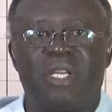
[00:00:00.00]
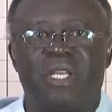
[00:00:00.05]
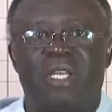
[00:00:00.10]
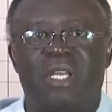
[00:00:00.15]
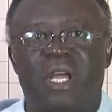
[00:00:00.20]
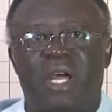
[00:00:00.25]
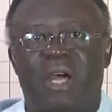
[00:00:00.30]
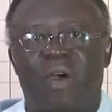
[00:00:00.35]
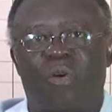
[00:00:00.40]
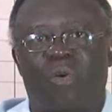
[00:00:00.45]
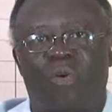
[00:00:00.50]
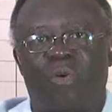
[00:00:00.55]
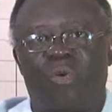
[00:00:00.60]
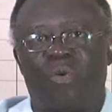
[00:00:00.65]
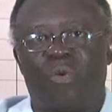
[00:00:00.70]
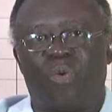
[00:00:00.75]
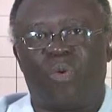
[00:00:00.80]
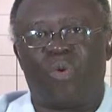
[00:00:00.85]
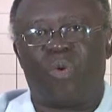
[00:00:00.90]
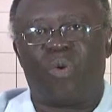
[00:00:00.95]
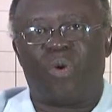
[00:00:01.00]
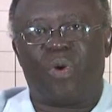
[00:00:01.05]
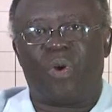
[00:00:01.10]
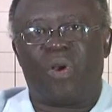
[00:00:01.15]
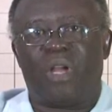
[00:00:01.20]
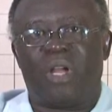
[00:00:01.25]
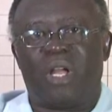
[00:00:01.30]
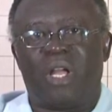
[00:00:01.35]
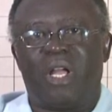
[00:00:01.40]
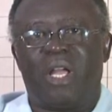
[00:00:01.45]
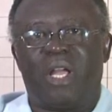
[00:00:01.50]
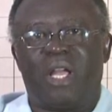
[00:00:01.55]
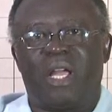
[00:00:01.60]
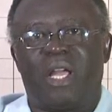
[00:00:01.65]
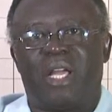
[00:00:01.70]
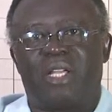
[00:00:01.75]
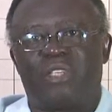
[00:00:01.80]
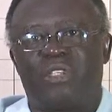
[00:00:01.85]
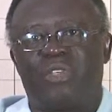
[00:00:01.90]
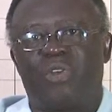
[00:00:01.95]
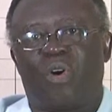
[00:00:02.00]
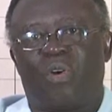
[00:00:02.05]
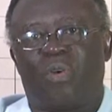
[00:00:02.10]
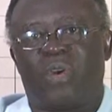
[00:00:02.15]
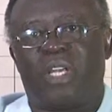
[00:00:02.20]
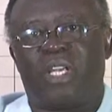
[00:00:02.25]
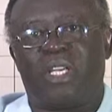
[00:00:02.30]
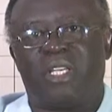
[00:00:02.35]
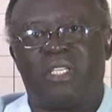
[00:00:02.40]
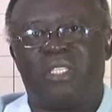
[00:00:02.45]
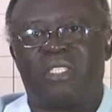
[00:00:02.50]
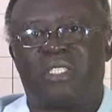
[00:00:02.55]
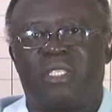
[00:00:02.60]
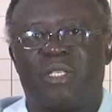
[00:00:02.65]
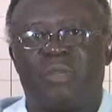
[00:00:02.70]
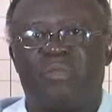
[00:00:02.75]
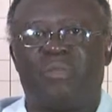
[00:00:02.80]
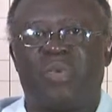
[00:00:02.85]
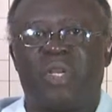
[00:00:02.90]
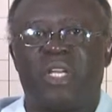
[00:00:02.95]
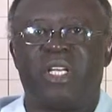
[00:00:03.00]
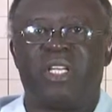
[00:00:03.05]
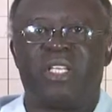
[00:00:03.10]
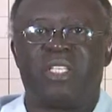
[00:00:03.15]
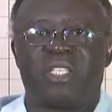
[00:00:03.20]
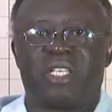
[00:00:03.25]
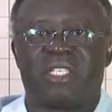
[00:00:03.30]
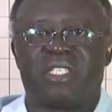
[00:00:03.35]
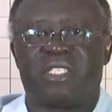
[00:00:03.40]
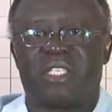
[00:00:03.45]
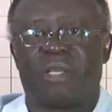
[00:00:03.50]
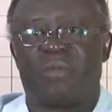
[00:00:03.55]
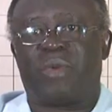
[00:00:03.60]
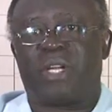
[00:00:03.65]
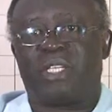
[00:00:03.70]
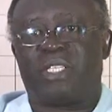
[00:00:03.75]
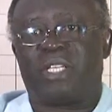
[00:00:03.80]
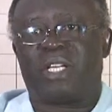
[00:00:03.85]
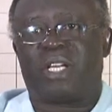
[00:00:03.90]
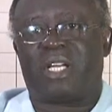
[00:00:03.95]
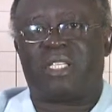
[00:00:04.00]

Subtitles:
Now, a theory simply is a systematic